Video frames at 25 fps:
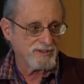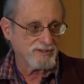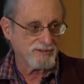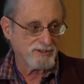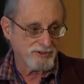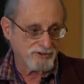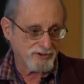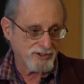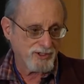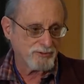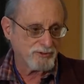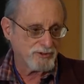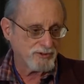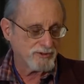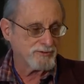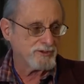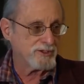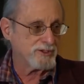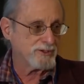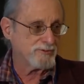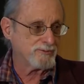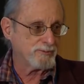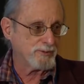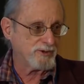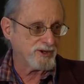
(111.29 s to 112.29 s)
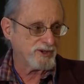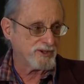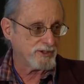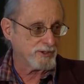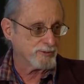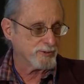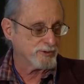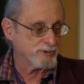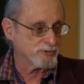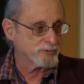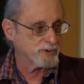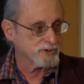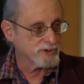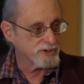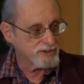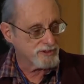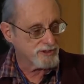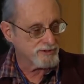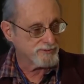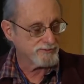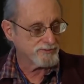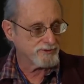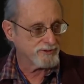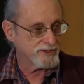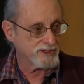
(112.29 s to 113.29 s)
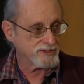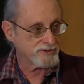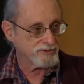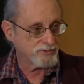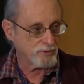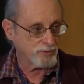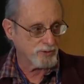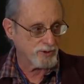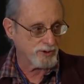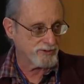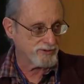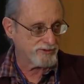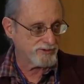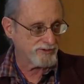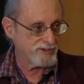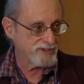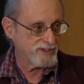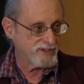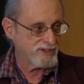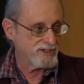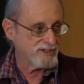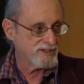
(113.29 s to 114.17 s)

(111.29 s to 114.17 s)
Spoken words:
the assumption of hidden variables would conflict with